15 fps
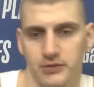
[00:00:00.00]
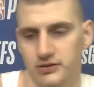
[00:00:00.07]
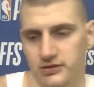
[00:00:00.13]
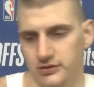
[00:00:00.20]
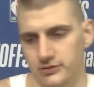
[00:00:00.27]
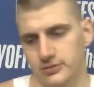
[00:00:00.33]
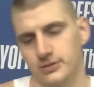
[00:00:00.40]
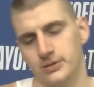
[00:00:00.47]

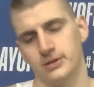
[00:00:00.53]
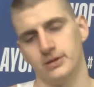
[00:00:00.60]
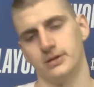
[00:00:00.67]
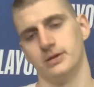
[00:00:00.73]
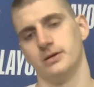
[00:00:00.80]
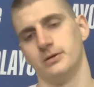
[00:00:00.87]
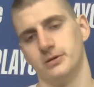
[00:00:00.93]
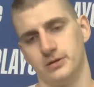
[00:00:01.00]
So
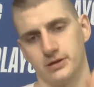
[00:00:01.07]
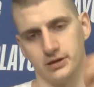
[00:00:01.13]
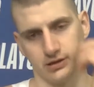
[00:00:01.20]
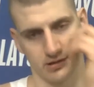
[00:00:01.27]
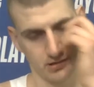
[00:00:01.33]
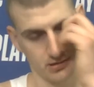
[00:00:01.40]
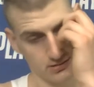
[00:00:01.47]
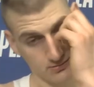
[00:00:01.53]

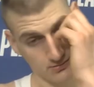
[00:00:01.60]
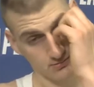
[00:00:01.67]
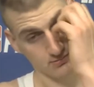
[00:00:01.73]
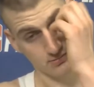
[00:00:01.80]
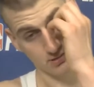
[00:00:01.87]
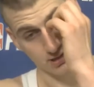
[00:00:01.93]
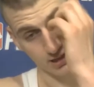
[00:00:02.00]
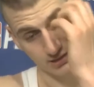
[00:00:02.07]
it's
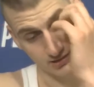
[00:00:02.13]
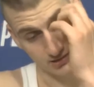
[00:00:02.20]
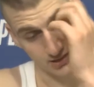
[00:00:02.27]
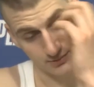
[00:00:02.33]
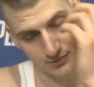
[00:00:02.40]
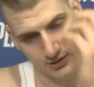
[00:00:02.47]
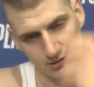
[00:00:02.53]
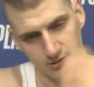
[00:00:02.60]
kind of
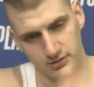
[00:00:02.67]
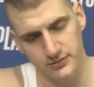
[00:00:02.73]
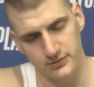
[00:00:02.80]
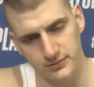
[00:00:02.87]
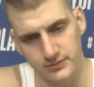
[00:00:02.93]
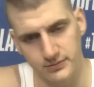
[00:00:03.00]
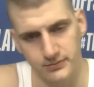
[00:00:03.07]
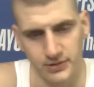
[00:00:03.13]
similar,
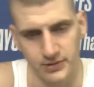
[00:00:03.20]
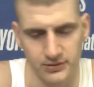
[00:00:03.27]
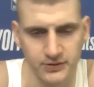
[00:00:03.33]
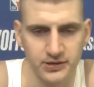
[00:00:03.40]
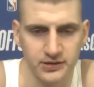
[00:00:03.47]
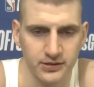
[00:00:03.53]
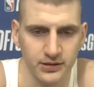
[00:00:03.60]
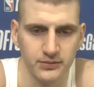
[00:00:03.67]
but we're
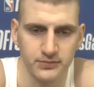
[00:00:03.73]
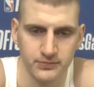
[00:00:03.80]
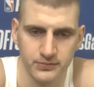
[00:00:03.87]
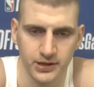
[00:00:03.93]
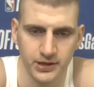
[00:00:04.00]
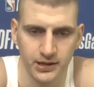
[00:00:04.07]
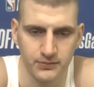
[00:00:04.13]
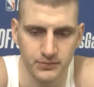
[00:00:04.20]
still
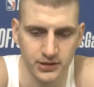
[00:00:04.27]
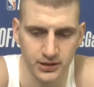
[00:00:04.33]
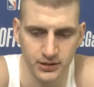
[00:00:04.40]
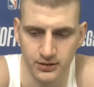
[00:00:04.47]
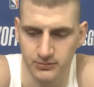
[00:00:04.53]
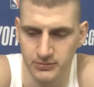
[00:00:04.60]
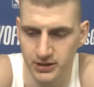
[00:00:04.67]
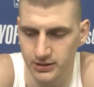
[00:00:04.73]
getting paid a
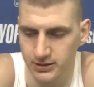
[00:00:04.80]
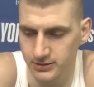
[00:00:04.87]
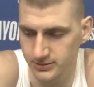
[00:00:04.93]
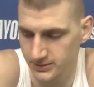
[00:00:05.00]
lot of money.